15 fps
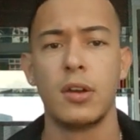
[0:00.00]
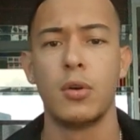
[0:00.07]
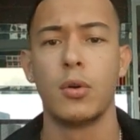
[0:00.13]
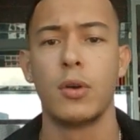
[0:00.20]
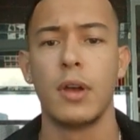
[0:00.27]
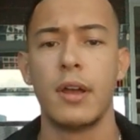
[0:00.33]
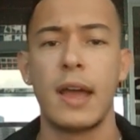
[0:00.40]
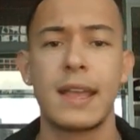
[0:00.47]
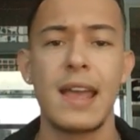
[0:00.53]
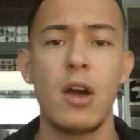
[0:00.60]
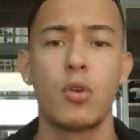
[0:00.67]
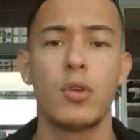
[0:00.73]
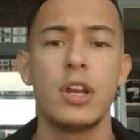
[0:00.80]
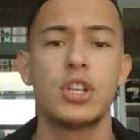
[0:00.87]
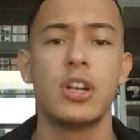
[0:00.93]
So
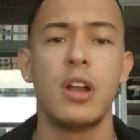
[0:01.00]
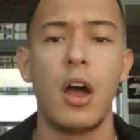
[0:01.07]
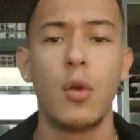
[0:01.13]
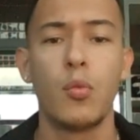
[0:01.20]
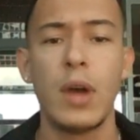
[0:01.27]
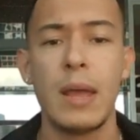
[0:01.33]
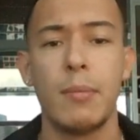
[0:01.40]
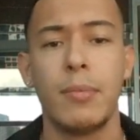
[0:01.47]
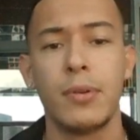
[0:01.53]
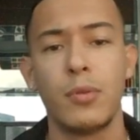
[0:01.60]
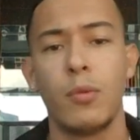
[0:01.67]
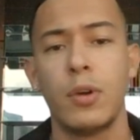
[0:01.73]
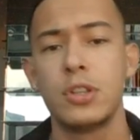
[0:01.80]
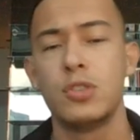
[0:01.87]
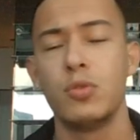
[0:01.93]
account creation on
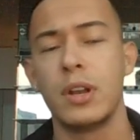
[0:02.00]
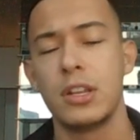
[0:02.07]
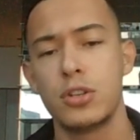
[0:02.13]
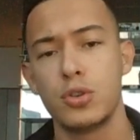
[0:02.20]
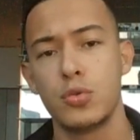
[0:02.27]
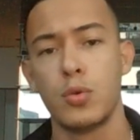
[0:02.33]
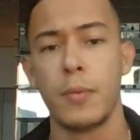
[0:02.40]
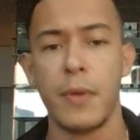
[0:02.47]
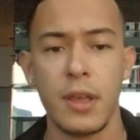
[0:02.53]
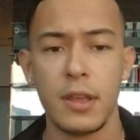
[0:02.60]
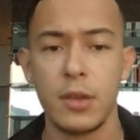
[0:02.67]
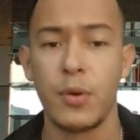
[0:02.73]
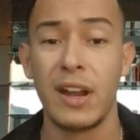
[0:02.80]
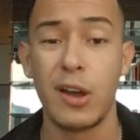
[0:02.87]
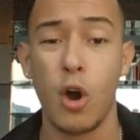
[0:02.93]
web, what do you want to
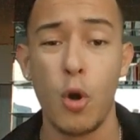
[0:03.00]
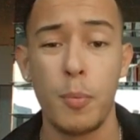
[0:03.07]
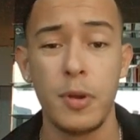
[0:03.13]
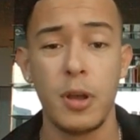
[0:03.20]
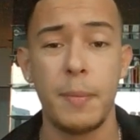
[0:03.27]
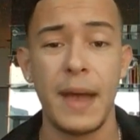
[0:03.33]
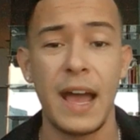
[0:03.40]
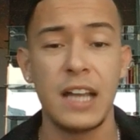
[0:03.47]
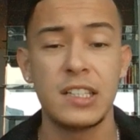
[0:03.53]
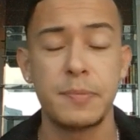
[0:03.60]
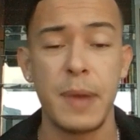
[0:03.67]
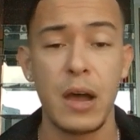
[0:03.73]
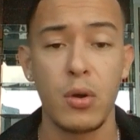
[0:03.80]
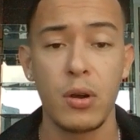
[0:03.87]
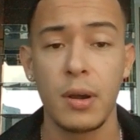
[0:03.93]
do? You want to open up
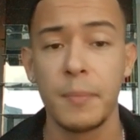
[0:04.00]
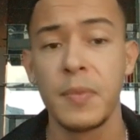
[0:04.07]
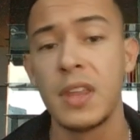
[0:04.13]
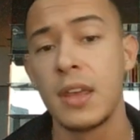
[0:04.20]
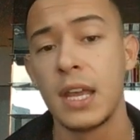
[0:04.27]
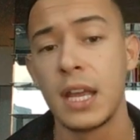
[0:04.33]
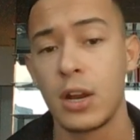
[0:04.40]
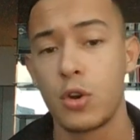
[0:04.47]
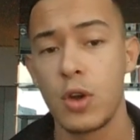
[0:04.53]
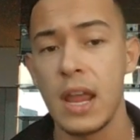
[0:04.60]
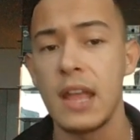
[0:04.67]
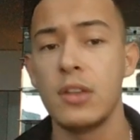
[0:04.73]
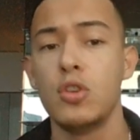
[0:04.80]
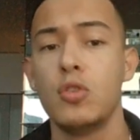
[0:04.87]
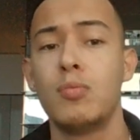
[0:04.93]
AdsPower,
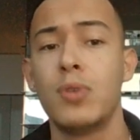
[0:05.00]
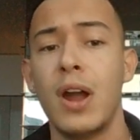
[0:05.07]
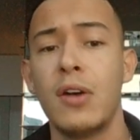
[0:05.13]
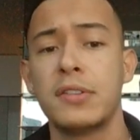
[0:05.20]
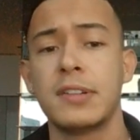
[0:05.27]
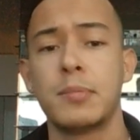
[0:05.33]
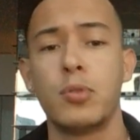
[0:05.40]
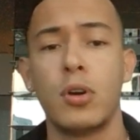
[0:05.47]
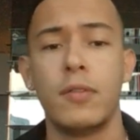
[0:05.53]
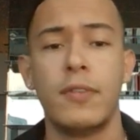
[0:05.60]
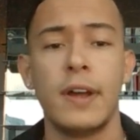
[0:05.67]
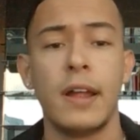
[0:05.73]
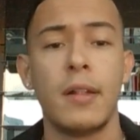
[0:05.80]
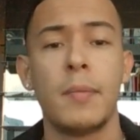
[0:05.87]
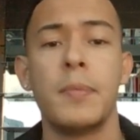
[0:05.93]
create a new browser
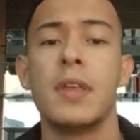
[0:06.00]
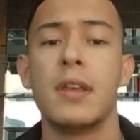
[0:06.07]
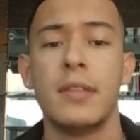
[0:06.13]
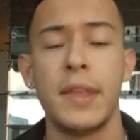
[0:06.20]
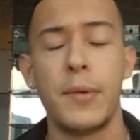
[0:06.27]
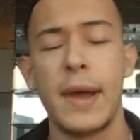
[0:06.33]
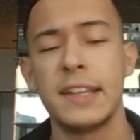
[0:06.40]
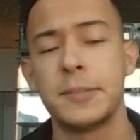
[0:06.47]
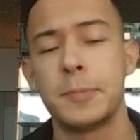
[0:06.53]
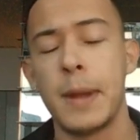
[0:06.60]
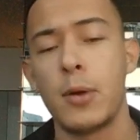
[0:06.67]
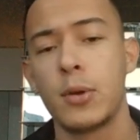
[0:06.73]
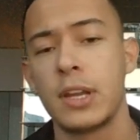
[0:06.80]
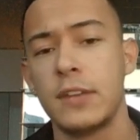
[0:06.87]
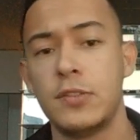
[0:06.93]
profile. Now,
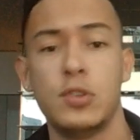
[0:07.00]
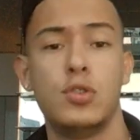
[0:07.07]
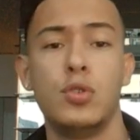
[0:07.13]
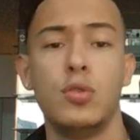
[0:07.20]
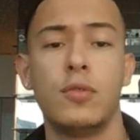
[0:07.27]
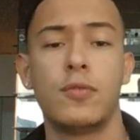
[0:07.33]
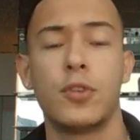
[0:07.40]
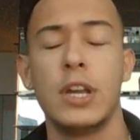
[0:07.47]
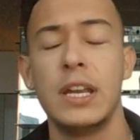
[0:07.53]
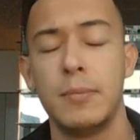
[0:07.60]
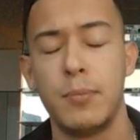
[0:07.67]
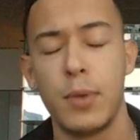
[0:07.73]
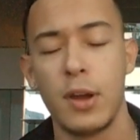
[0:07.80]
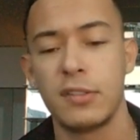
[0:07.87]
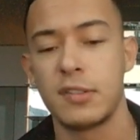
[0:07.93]
AdsPower gives you 2
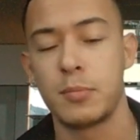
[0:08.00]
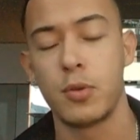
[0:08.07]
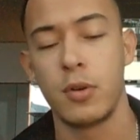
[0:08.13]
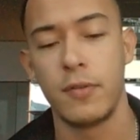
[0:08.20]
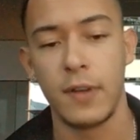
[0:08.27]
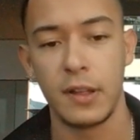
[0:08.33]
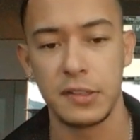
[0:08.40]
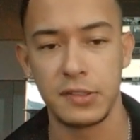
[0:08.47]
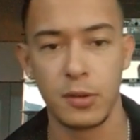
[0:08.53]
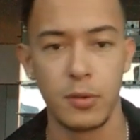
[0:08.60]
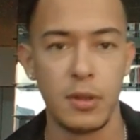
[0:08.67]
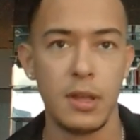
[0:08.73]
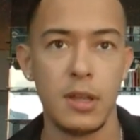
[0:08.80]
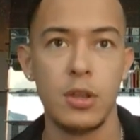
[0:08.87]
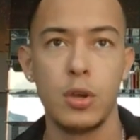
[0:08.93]
free browser
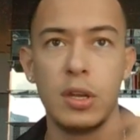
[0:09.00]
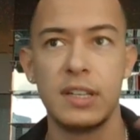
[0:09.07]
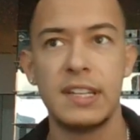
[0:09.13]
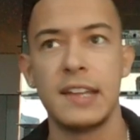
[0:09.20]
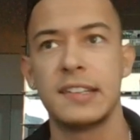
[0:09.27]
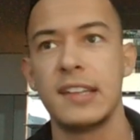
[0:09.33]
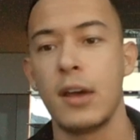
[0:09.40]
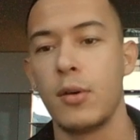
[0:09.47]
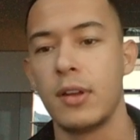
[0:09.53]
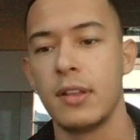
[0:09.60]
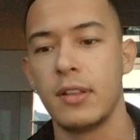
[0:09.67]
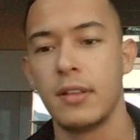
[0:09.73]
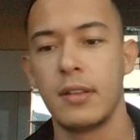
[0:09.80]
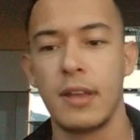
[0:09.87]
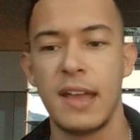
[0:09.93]
profiles, so you can test
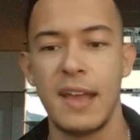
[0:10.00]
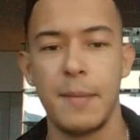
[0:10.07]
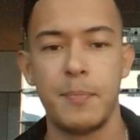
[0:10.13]
out